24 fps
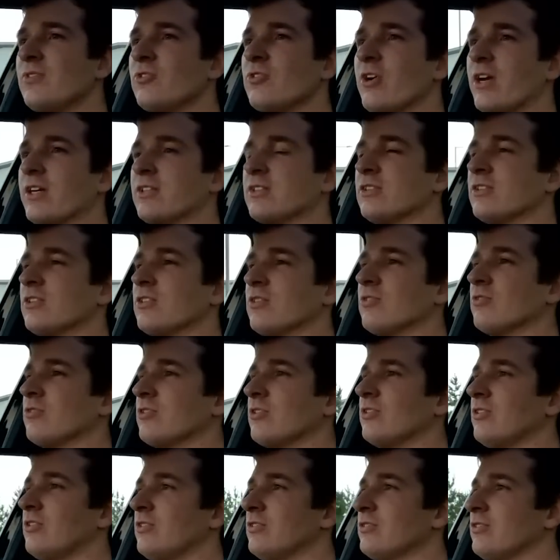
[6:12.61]
traction
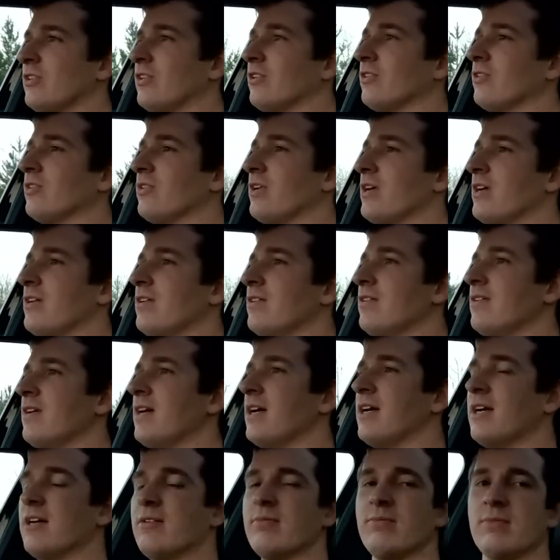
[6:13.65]
control's not
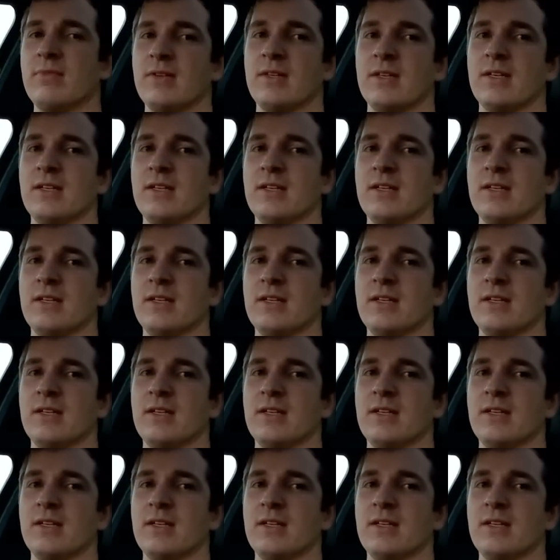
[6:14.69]
gonna